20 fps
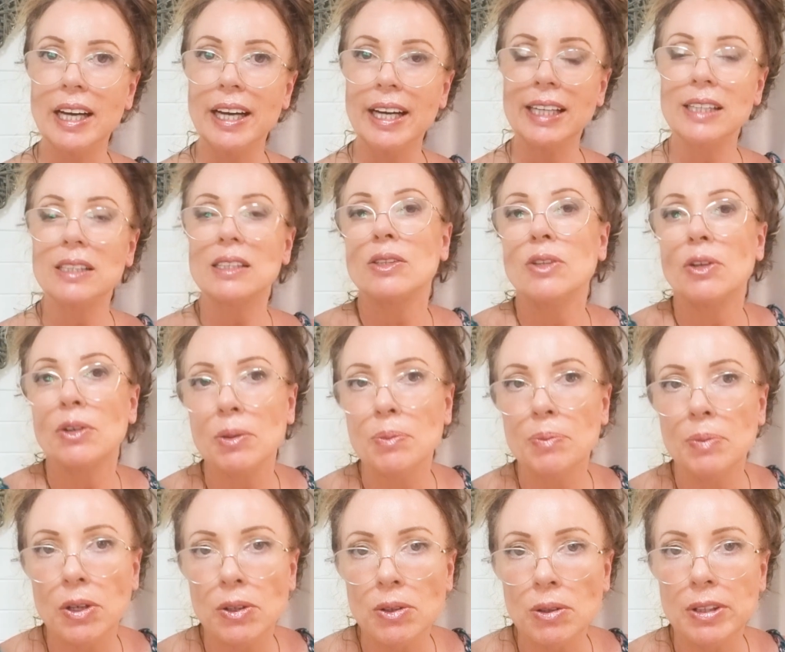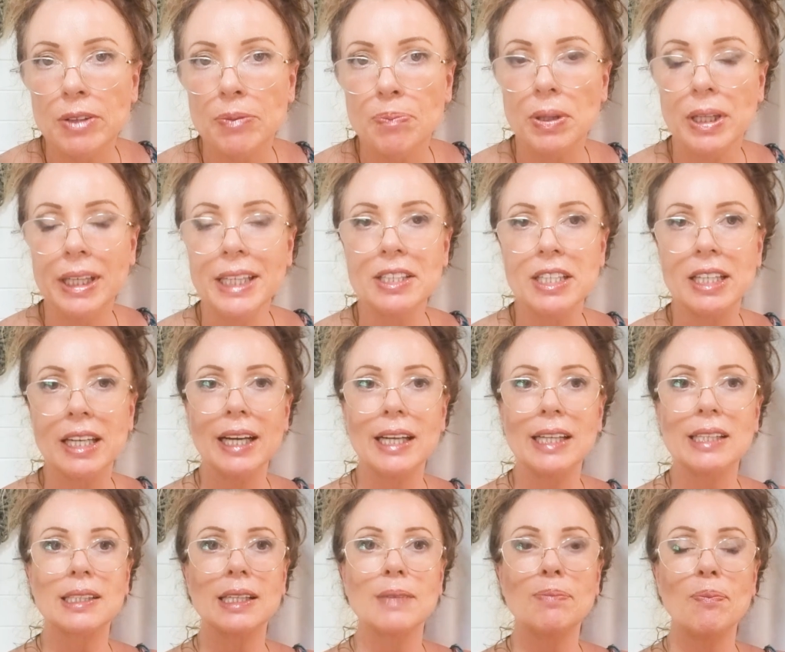It's not a model of plenty,
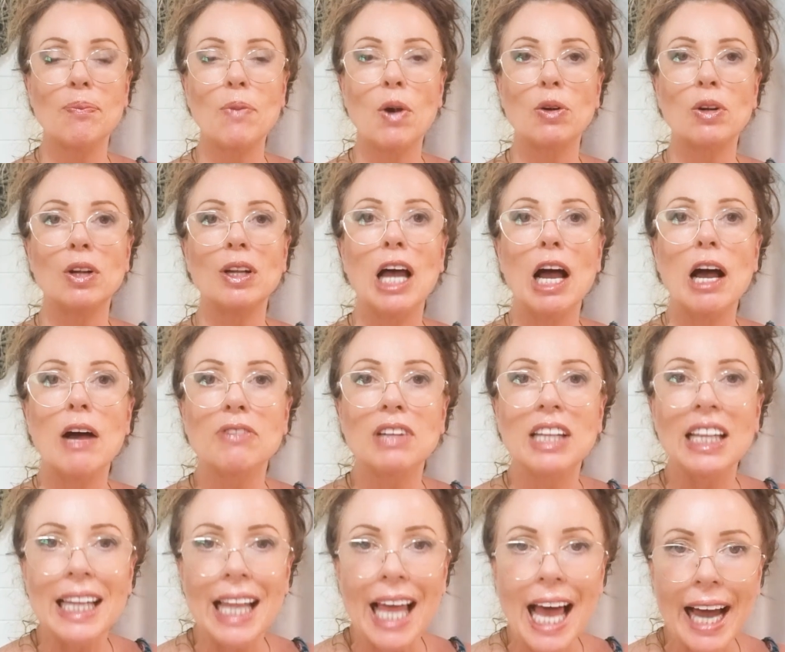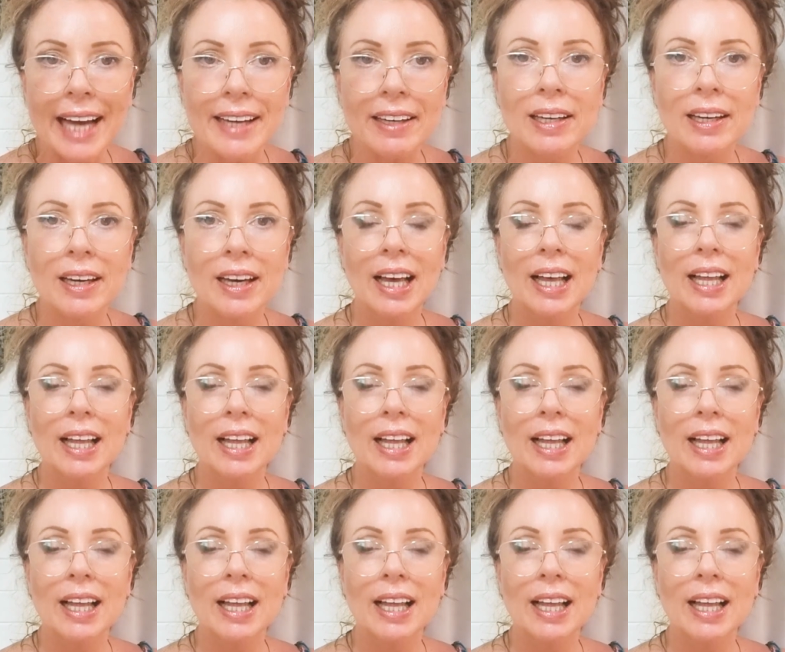it's a model of lack.